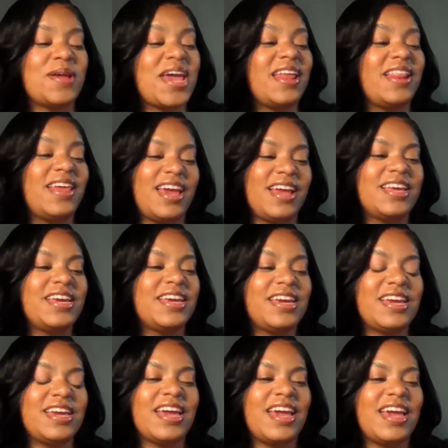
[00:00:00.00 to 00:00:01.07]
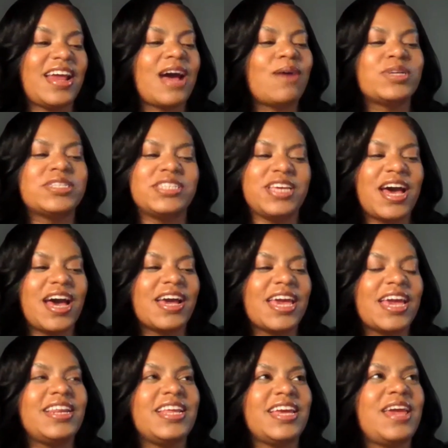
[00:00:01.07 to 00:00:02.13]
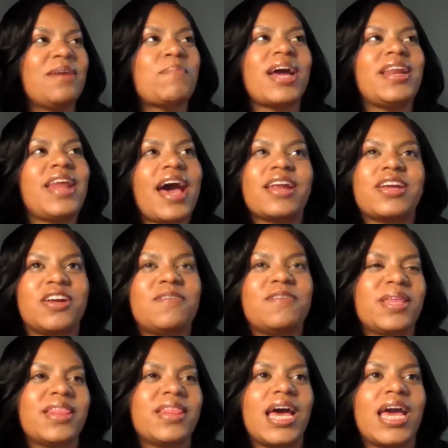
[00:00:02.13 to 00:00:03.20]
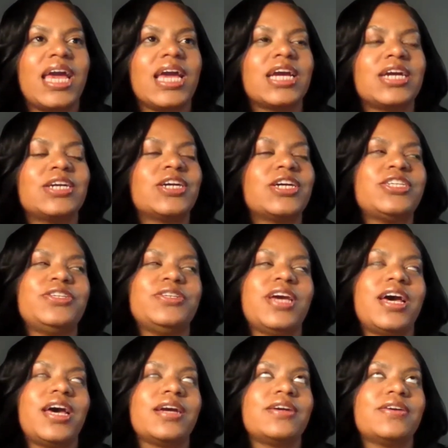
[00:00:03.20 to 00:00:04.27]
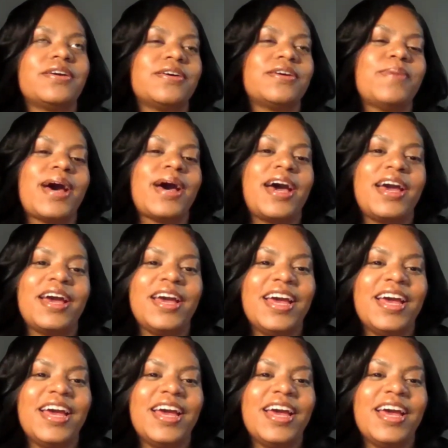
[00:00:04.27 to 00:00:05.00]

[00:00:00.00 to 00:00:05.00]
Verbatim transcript: And and he and I was young and and my dad could have been like, "Girl, you young, girl, bye."